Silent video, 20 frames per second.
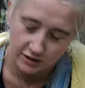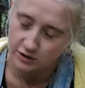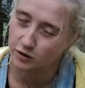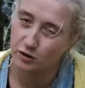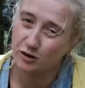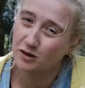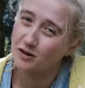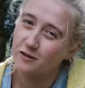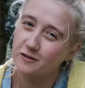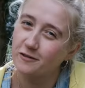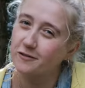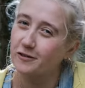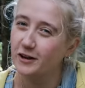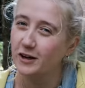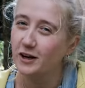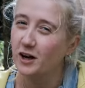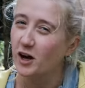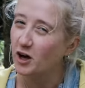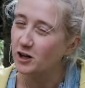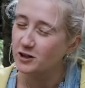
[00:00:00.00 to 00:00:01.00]
sort of
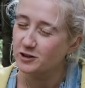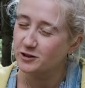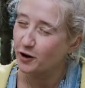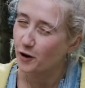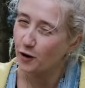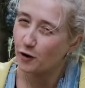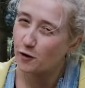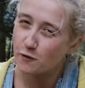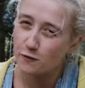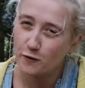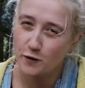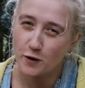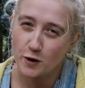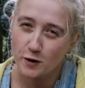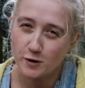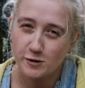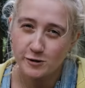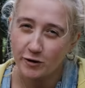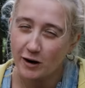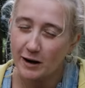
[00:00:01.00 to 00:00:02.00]

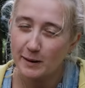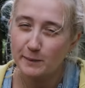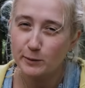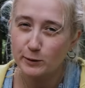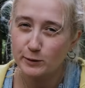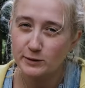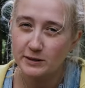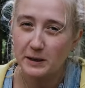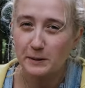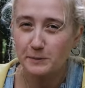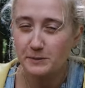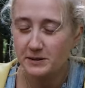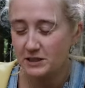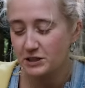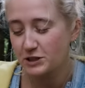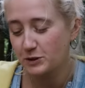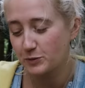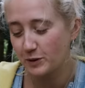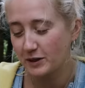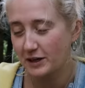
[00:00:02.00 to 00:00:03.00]
tofu scramble type
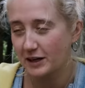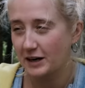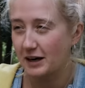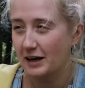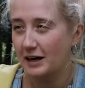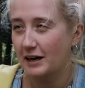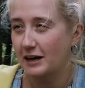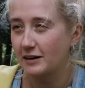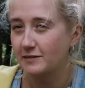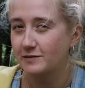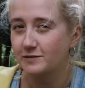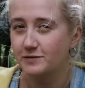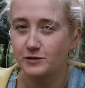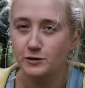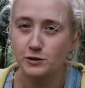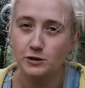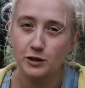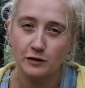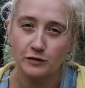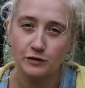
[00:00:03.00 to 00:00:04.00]
dish. We're gonna have
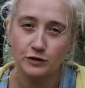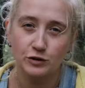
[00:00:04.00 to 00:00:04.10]
tofu